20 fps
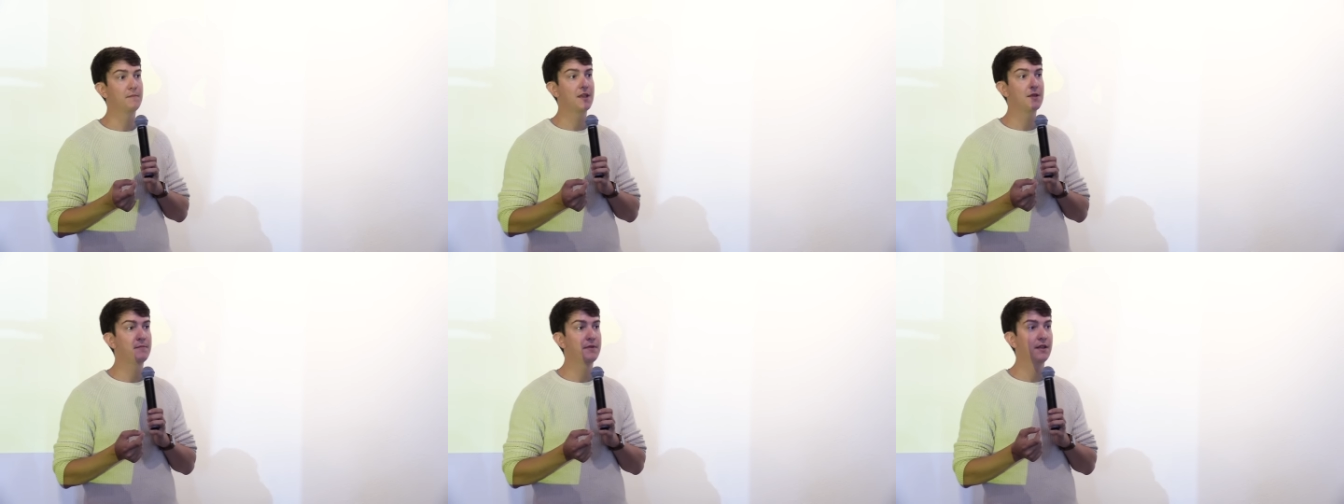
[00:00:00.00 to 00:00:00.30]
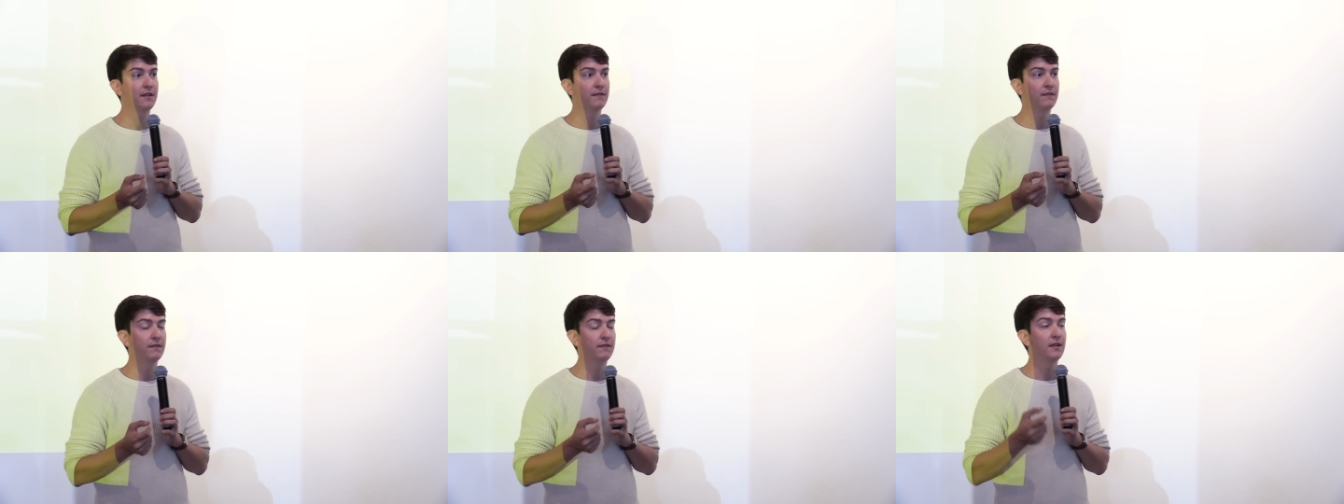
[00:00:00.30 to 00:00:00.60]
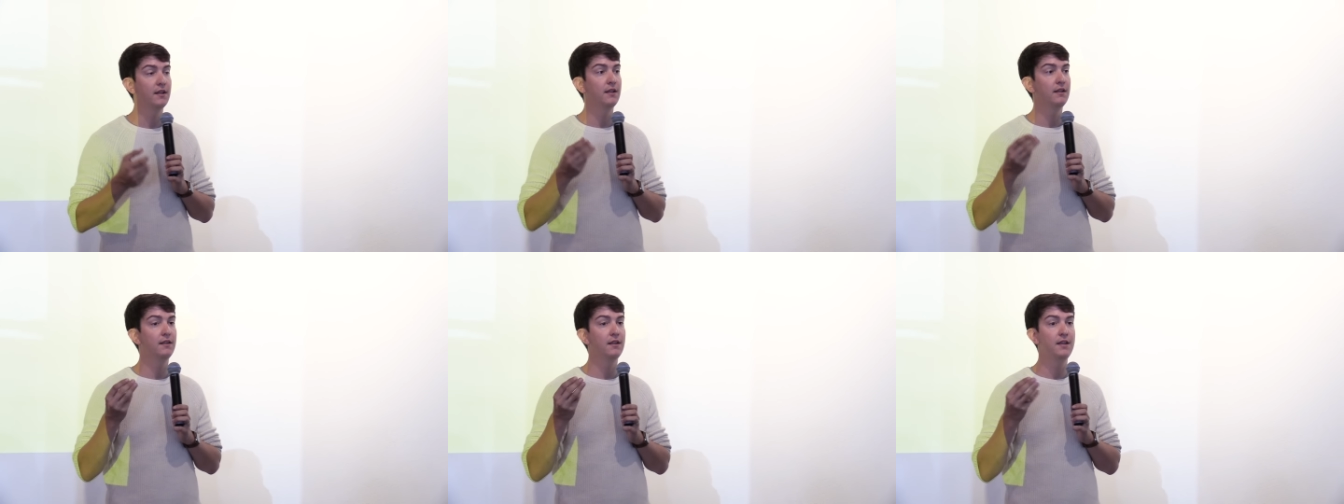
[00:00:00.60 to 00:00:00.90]
Maybe it's
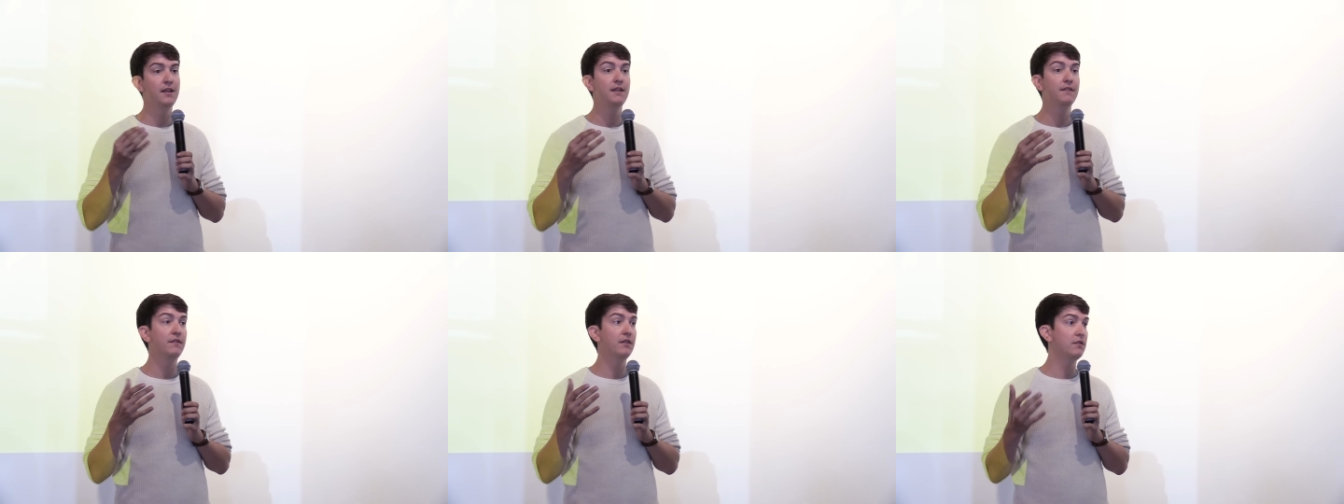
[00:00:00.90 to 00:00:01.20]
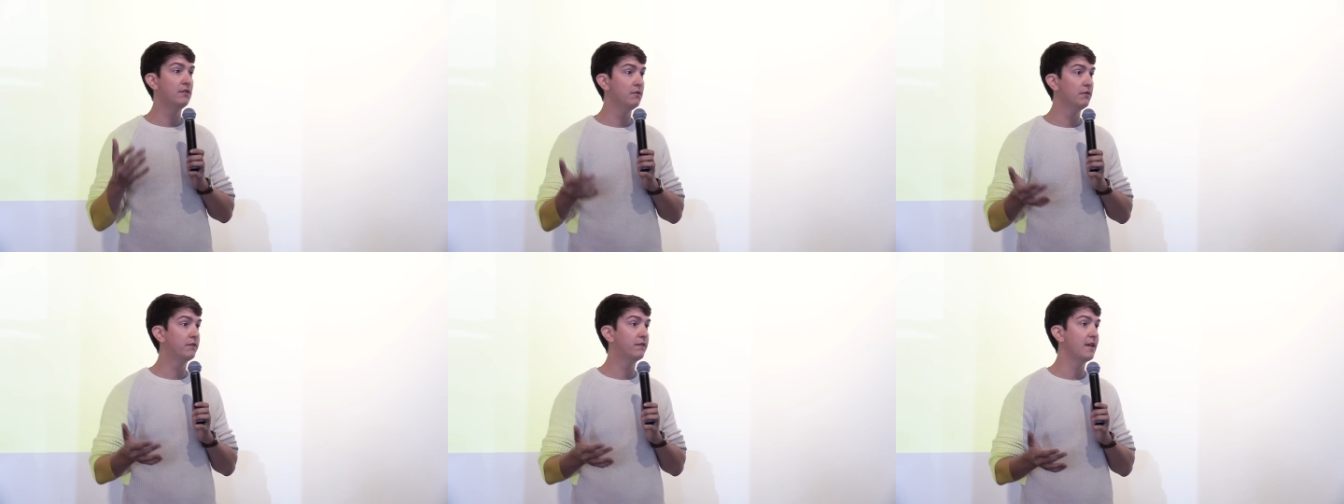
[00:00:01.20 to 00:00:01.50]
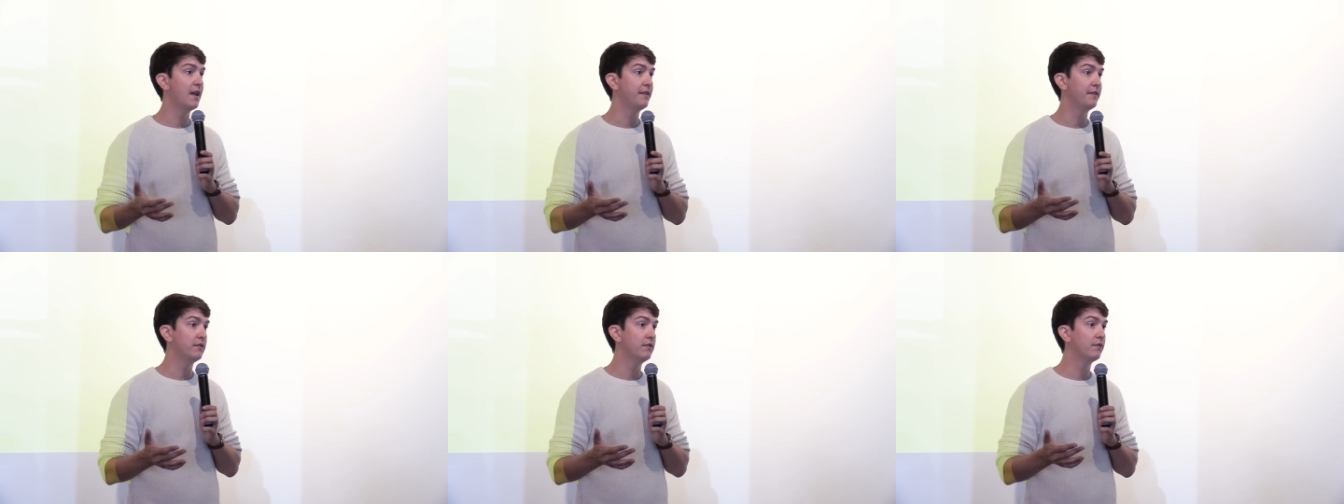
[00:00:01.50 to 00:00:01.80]
the easy
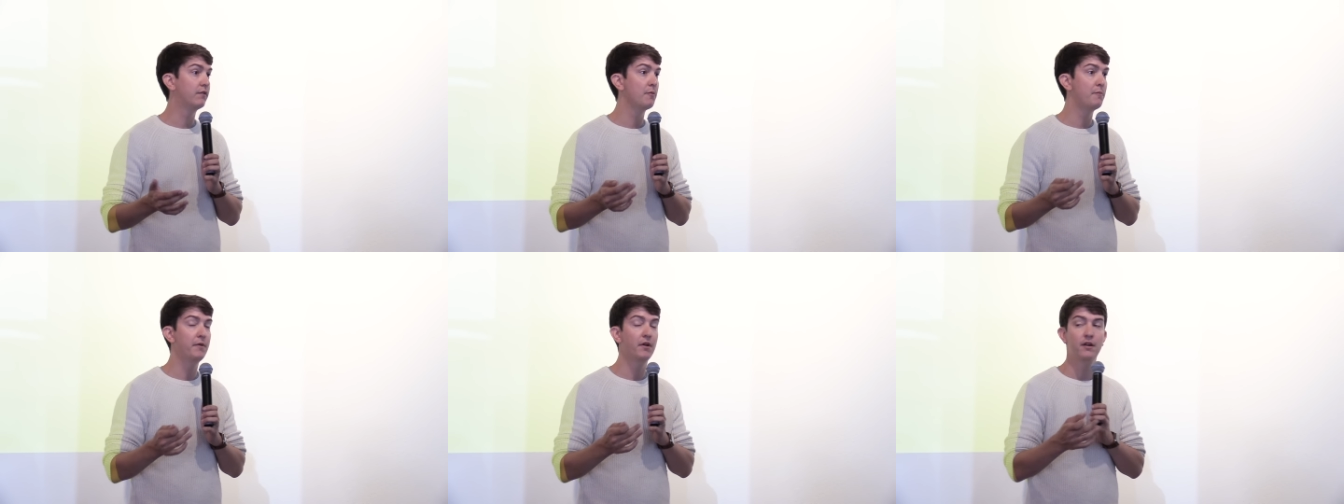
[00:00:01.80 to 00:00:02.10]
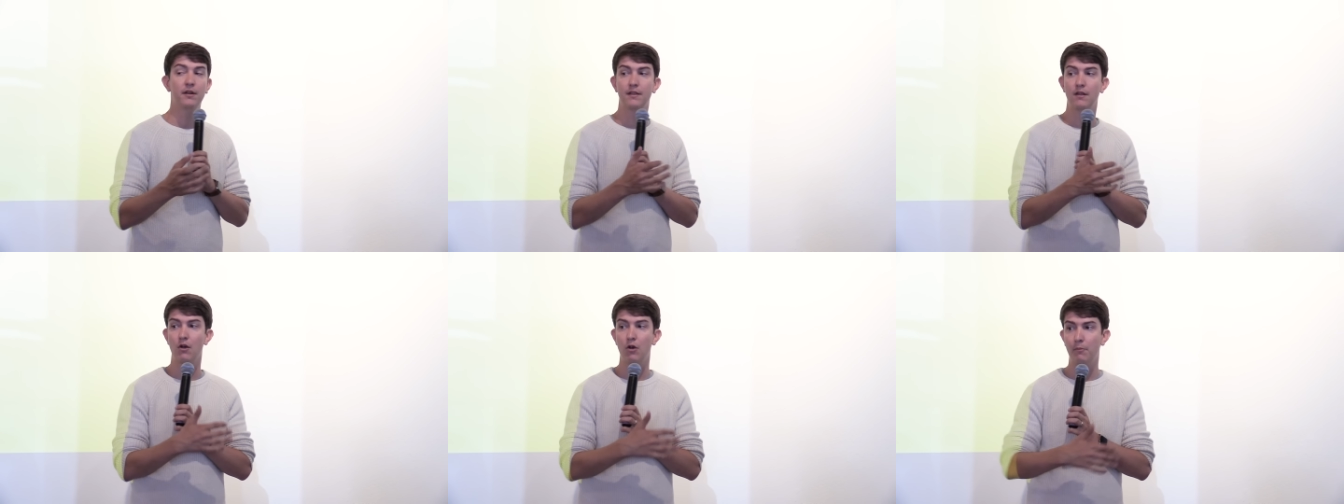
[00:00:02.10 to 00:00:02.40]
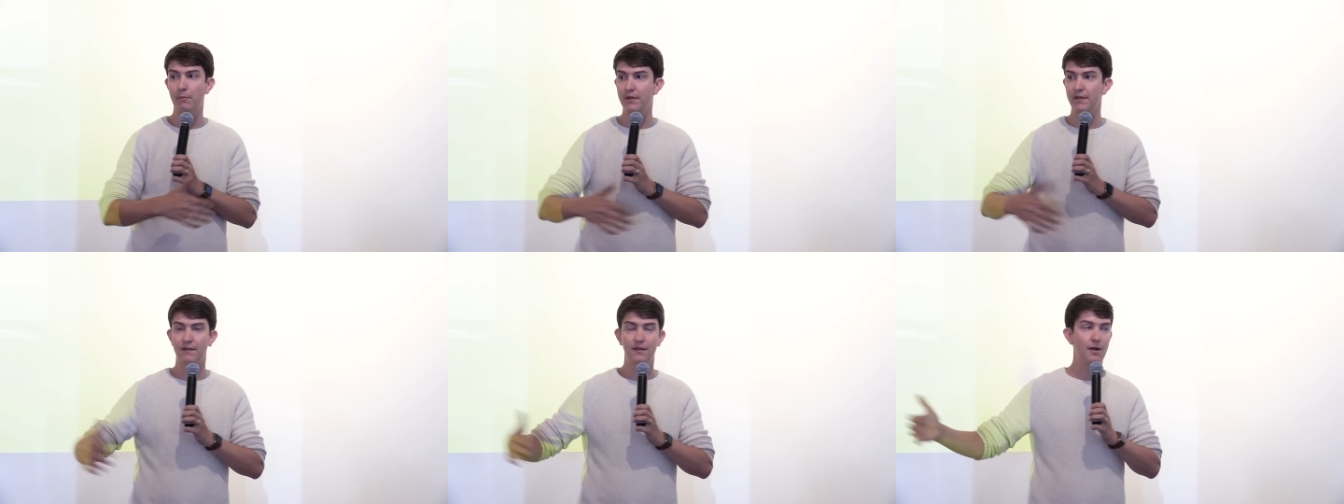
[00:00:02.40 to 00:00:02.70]
use and the usability that
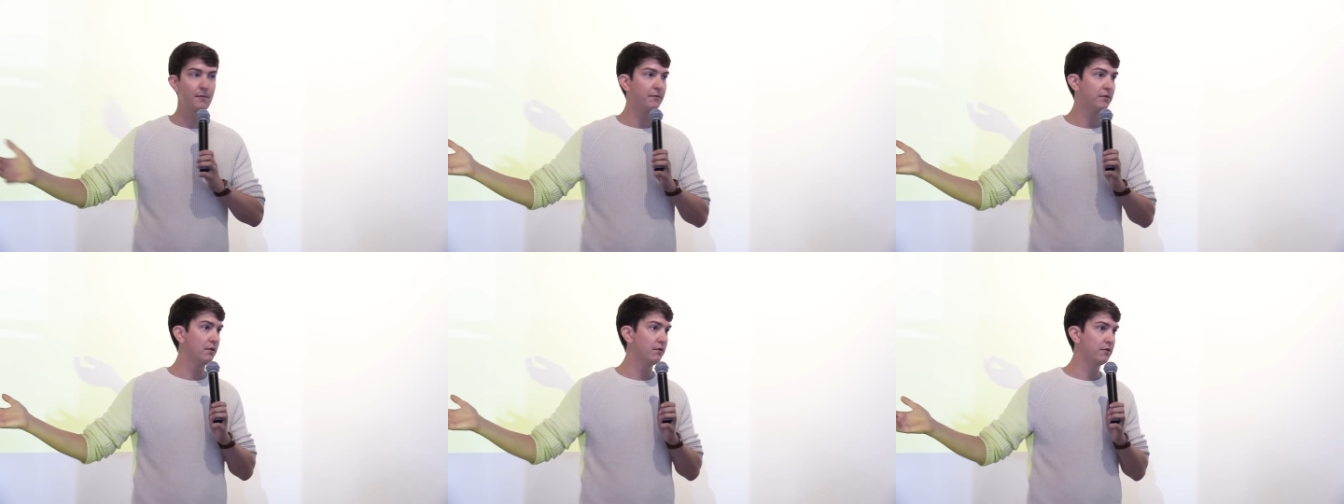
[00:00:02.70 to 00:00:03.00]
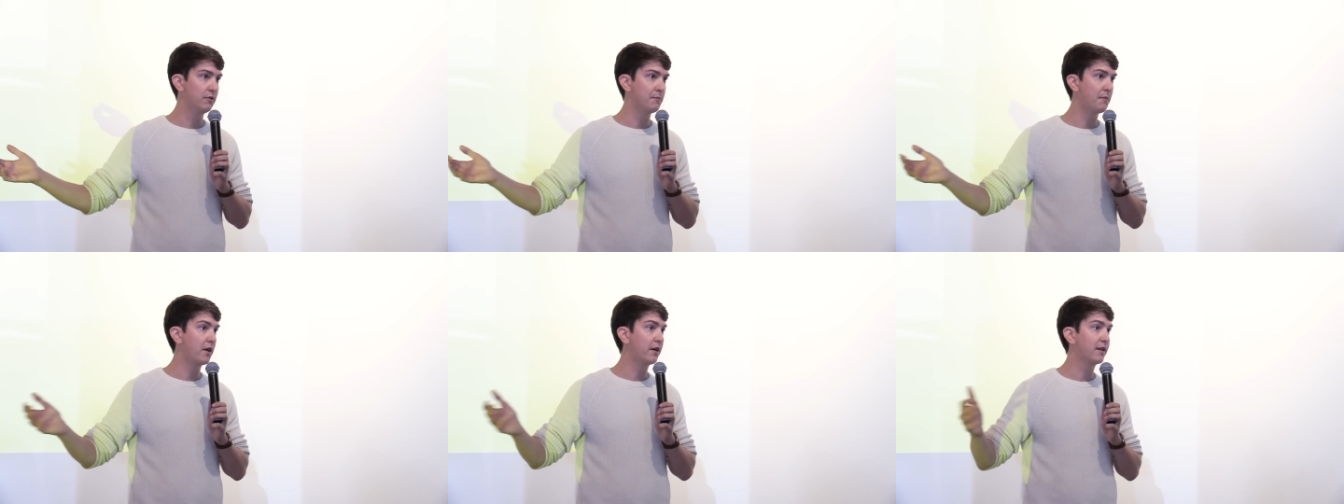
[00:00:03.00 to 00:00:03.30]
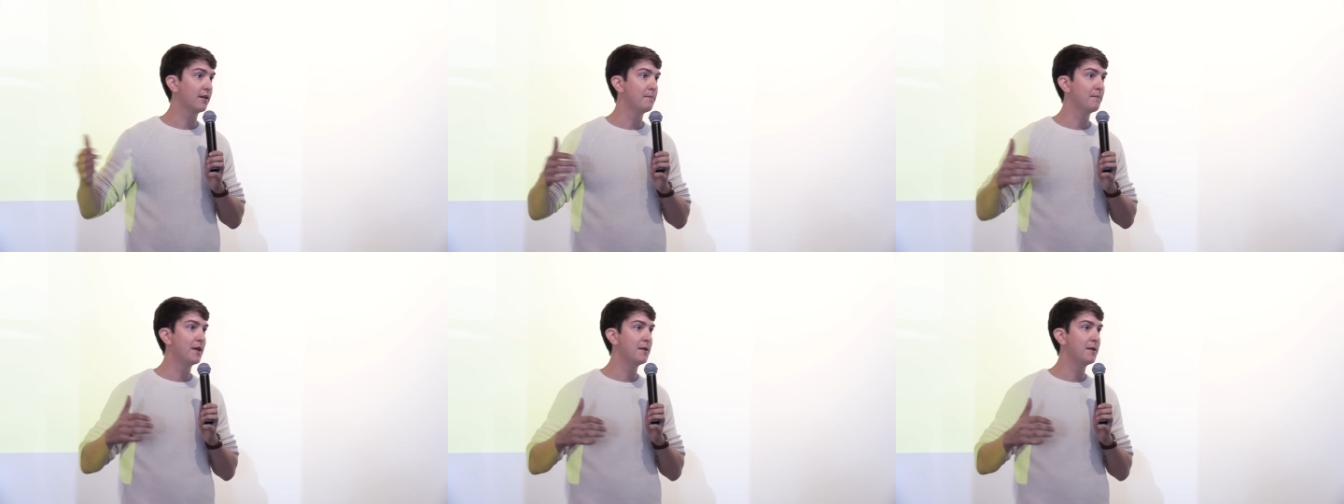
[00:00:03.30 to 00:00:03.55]
opens it up to a new market.